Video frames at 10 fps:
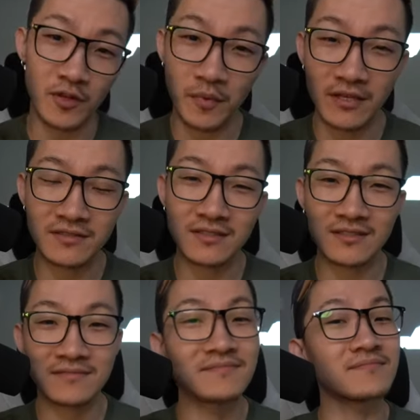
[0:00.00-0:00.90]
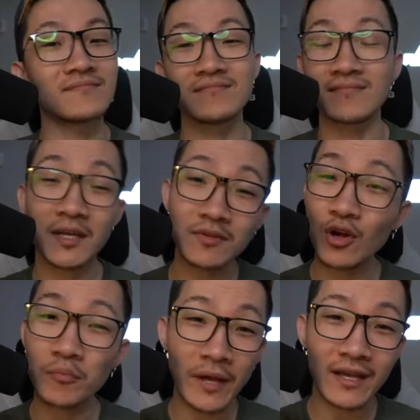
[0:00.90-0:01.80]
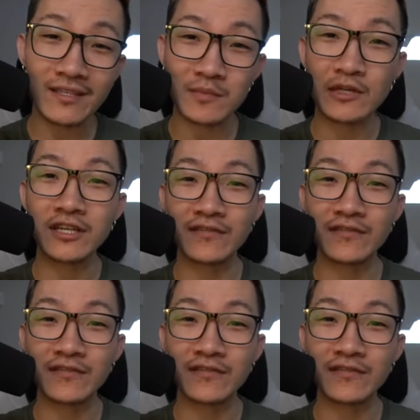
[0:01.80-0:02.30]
the baits. Maybe don't bait as much